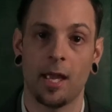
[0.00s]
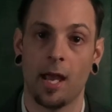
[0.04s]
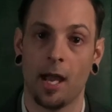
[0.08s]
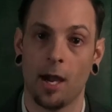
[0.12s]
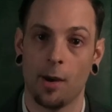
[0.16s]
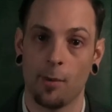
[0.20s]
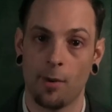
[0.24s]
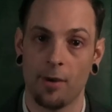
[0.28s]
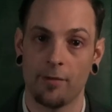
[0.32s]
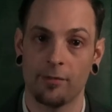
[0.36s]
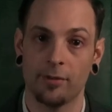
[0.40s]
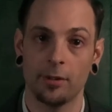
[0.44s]

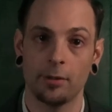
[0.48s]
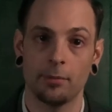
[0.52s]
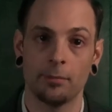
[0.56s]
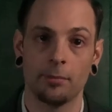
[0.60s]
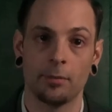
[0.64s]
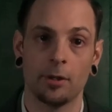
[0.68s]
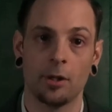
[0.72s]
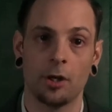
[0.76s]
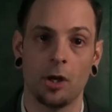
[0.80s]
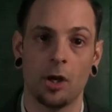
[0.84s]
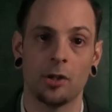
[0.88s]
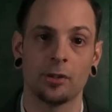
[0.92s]
However,
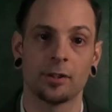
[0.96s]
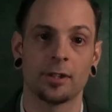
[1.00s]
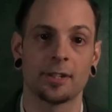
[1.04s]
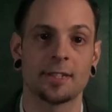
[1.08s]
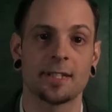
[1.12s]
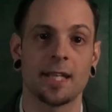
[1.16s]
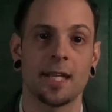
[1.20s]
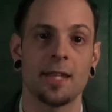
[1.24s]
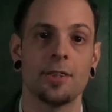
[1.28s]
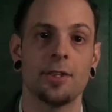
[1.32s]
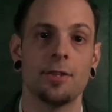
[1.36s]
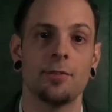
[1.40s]
on the
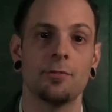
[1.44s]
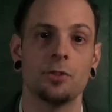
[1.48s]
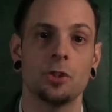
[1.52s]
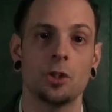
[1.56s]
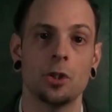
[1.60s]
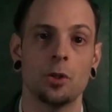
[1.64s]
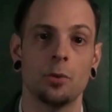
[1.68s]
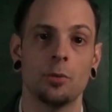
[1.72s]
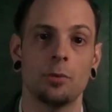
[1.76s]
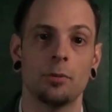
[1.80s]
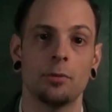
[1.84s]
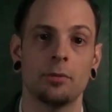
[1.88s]
10th of June